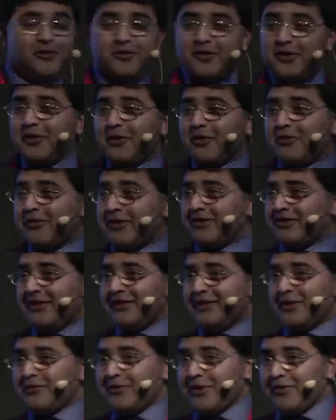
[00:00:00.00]
within,
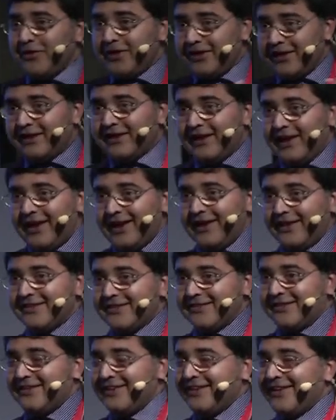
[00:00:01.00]
obviously, the Payment Data
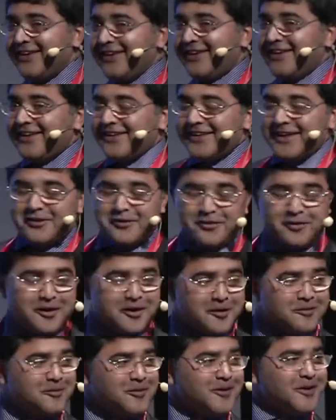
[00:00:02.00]
Acts. That's
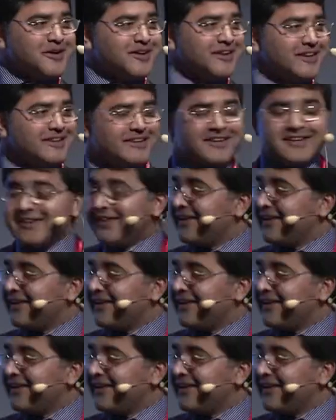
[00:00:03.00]
very important.